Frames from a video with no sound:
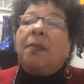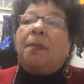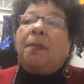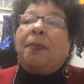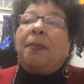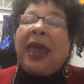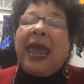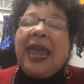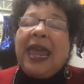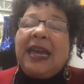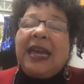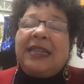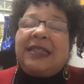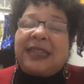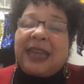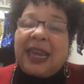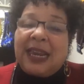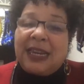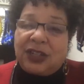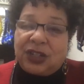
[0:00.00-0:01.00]
paying
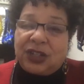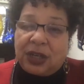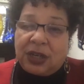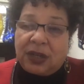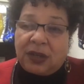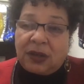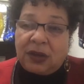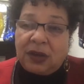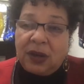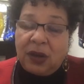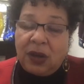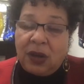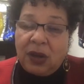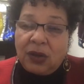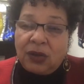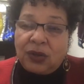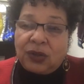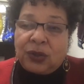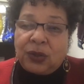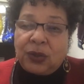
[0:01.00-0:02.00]
attention
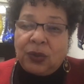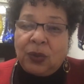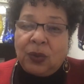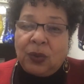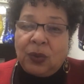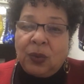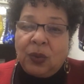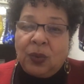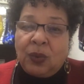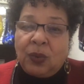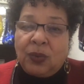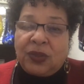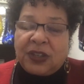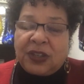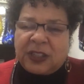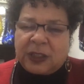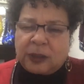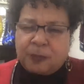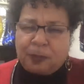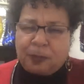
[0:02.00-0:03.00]
to the
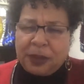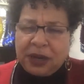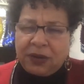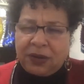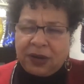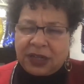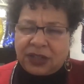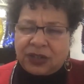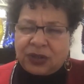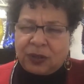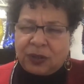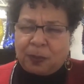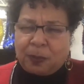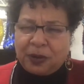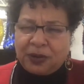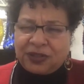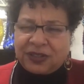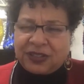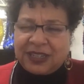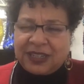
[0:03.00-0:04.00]
spirit, to the
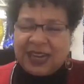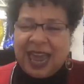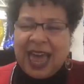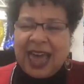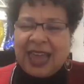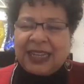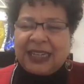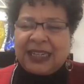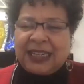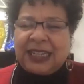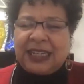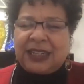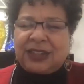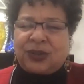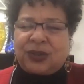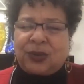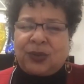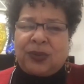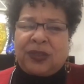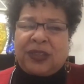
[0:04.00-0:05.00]
personality,
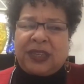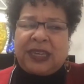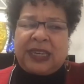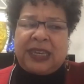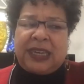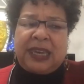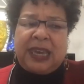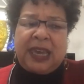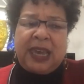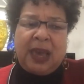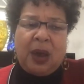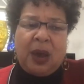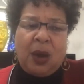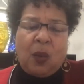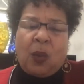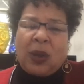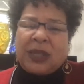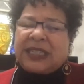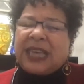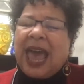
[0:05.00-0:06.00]
to
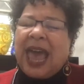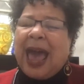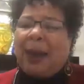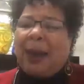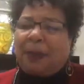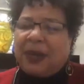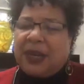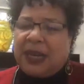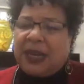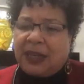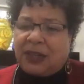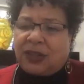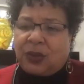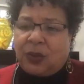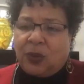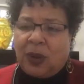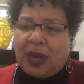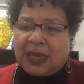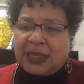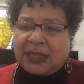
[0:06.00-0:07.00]
what's happening
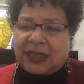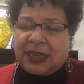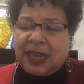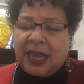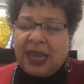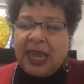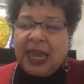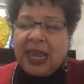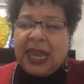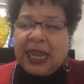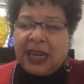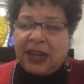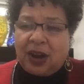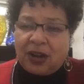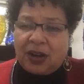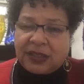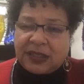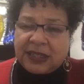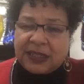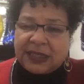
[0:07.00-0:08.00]
to us in
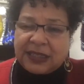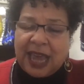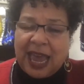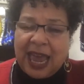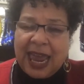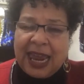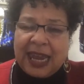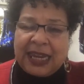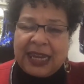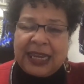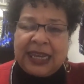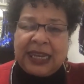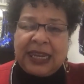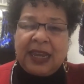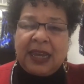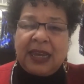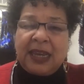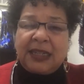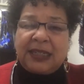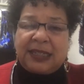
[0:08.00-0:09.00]
our society
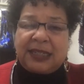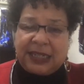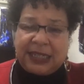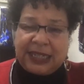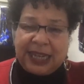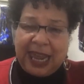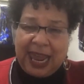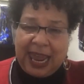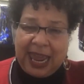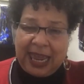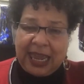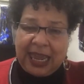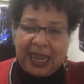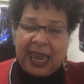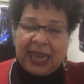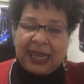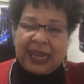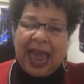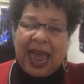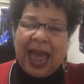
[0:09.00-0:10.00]
today,
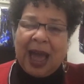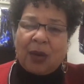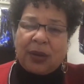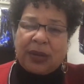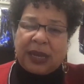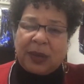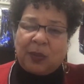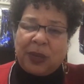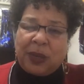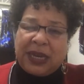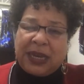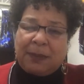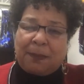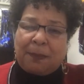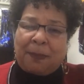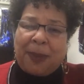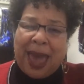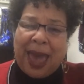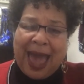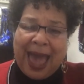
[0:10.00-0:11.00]
and how can we
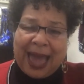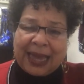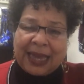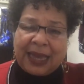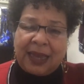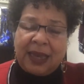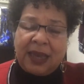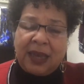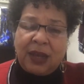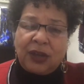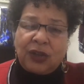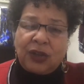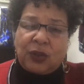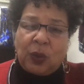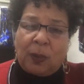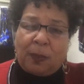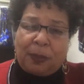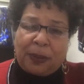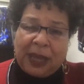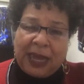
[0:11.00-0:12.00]
get back to
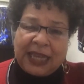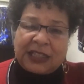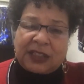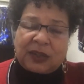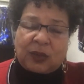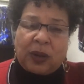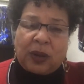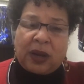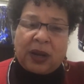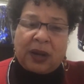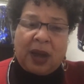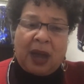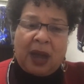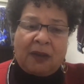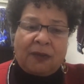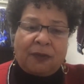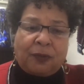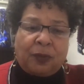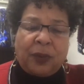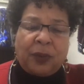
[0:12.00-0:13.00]
a place
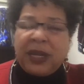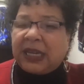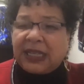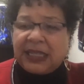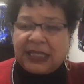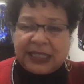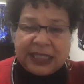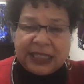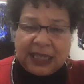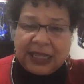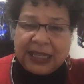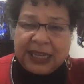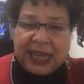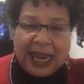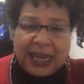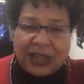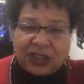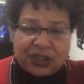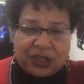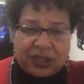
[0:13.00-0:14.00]
of
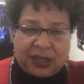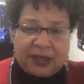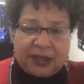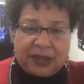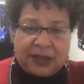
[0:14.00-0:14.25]
reconciliation,